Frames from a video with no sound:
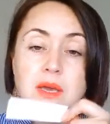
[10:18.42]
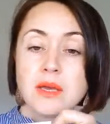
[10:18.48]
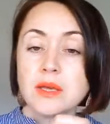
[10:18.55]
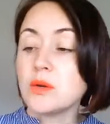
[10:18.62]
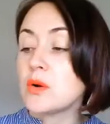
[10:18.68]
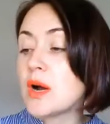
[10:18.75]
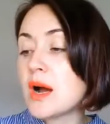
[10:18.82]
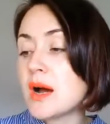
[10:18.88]

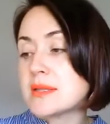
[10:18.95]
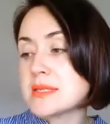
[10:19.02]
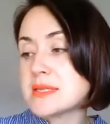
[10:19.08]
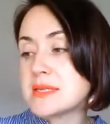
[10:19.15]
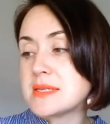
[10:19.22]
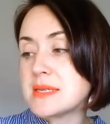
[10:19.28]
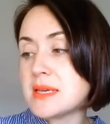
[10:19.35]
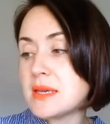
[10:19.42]
You can't
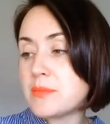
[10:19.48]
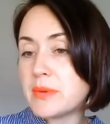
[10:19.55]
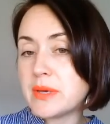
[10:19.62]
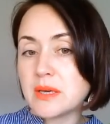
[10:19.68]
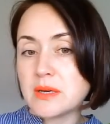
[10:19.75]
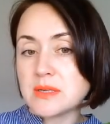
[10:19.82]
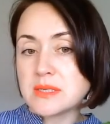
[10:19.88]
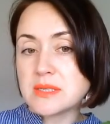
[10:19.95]
see
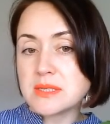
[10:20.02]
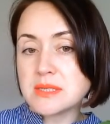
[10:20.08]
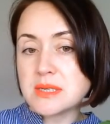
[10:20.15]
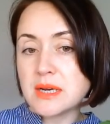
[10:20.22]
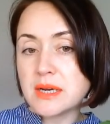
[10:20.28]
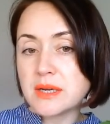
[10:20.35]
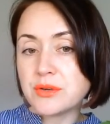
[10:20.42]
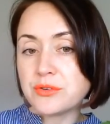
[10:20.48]
because it's
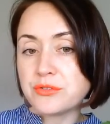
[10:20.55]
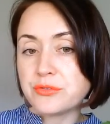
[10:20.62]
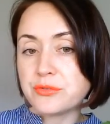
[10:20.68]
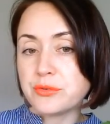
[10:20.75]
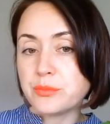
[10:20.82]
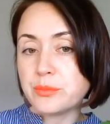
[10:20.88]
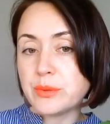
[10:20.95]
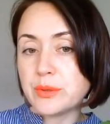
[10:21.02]
kind
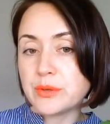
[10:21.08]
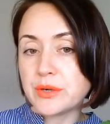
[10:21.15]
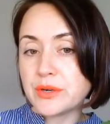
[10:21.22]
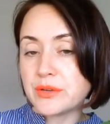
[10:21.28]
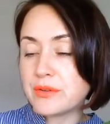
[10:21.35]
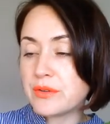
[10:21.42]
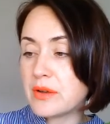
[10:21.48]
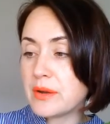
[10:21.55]
of
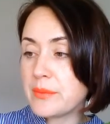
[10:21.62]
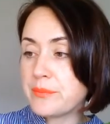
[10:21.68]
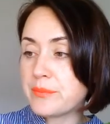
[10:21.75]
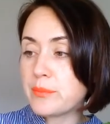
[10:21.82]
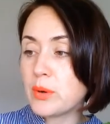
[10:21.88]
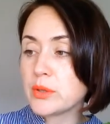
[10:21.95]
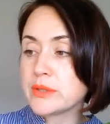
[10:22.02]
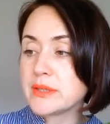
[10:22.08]
blurred
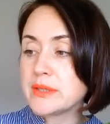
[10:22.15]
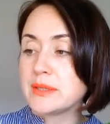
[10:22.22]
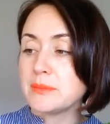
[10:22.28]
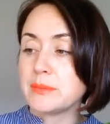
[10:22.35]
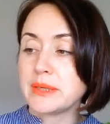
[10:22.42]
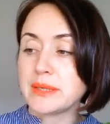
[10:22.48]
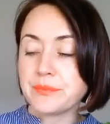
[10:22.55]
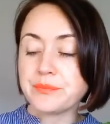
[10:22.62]
bottle,
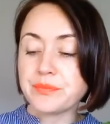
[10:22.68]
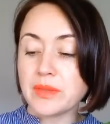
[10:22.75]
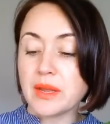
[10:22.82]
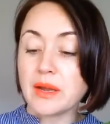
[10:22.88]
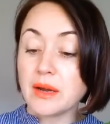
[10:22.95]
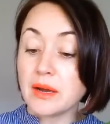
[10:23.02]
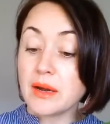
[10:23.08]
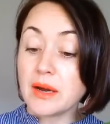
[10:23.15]
but
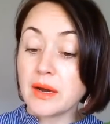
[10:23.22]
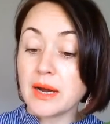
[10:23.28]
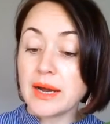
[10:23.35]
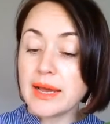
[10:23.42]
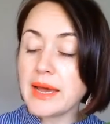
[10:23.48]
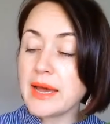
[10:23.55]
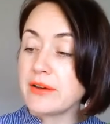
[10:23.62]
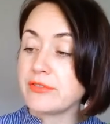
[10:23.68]
I
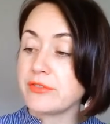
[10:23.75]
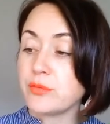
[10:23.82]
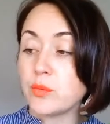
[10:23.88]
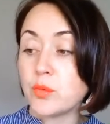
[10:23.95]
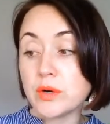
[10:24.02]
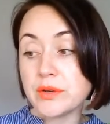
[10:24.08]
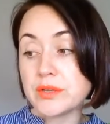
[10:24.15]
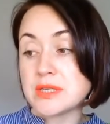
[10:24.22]
have
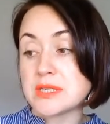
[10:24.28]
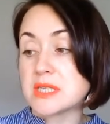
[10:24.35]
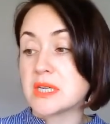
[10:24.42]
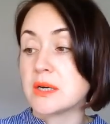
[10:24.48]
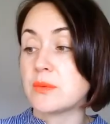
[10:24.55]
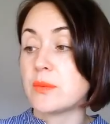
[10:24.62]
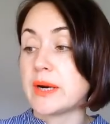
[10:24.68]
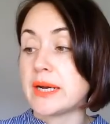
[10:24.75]
worn this
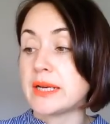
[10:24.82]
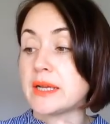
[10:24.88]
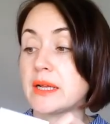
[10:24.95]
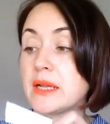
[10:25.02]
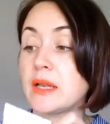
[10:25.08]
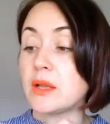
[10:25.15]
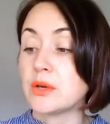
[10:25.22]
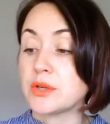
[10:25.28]
quite
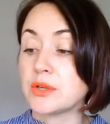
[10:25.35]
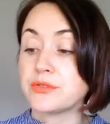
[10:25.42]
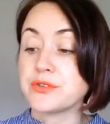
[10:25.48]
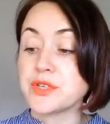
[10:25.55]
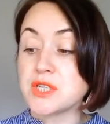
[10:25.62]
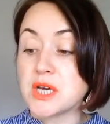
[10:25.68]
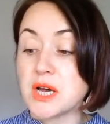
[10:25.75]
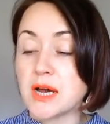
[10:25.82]
a lot
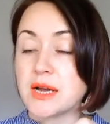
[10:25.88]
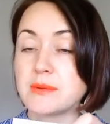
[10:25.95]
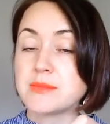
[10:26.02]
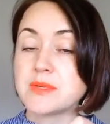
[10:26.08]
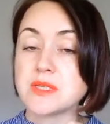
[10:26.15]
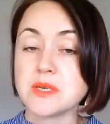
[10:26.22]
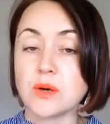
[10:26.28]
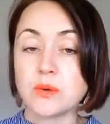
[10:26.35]
of times,
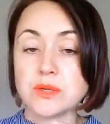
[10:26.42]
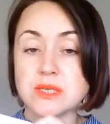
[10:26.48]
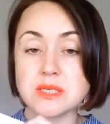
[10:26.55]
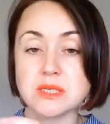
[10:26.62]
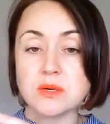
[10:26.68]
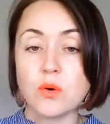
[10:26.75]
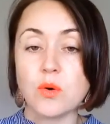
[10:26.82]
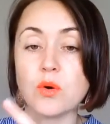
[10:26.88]
so
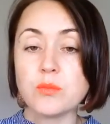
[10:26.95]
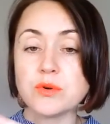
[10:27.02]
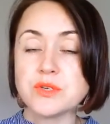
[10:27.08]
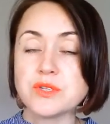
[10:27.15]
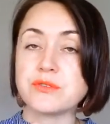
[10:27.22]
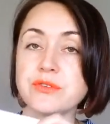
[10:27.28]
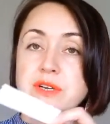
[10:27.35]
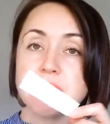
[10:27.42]
it's
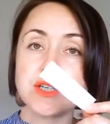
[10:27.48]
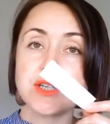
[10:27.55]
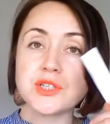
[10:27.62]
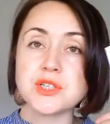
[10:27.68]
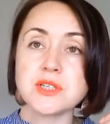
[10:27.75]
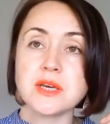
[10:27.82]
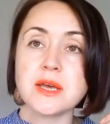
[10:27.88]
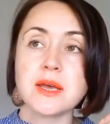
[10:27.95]
almost
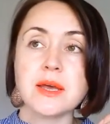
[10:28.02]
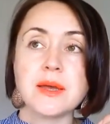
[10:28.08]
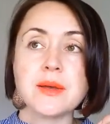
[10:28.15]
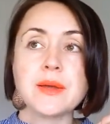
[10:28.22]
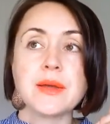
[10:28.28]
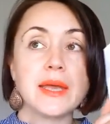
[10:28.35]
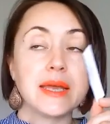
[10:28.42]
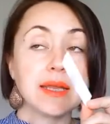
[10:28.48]
finished.
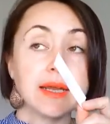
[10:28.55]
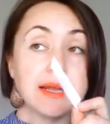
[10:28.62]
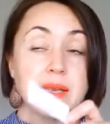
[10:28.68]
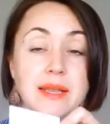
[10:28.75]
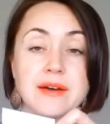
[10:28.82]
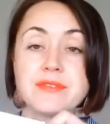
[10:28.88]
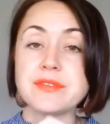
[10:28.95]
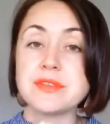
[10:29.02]
And I
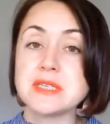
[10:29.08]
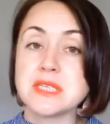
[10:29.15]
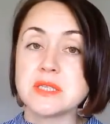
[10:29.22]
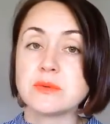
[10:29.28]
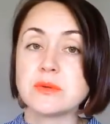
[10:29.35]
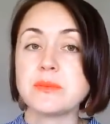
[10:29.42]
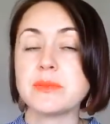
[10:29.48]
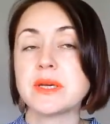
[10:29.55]
love this
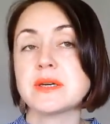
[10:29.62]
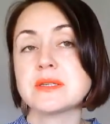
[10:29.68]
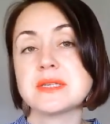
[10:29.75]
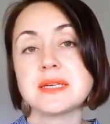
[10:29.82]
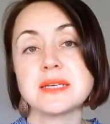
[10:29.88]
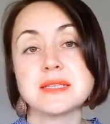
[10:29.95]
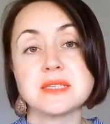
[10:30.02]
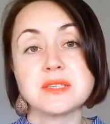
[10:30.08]
one because
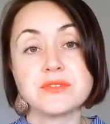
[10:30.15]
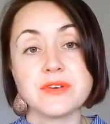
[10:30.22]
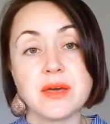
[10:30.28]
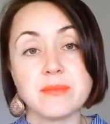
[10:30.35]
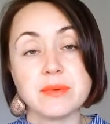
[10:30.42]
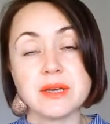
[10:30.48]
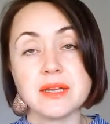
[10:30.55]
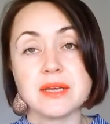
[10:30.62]
it is
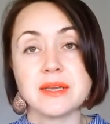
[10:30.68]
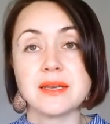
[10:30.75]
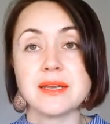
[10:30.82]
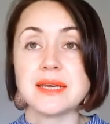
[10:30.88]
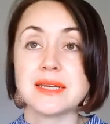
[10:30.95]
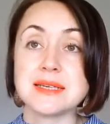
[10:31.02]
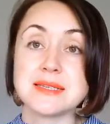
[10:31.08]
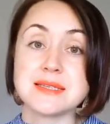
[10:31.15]
feminine,
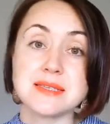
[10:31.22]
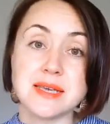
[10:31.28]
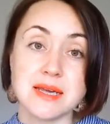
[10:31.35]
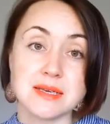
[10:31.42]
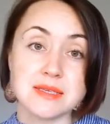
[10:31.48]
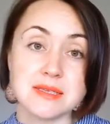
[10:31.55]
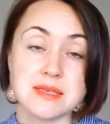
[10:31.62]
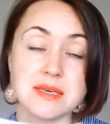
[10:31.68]
it is
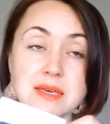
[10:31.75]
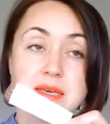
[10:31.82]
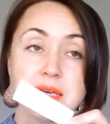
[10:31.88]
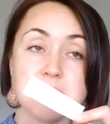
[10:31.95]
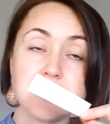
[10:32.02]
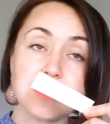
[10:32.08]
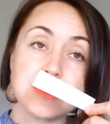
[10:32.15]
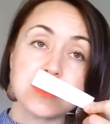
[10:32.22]

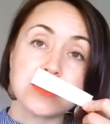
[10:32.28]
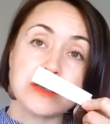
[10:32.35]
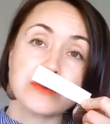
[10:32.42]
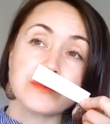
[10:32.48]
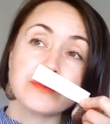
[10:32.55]
sexy, it is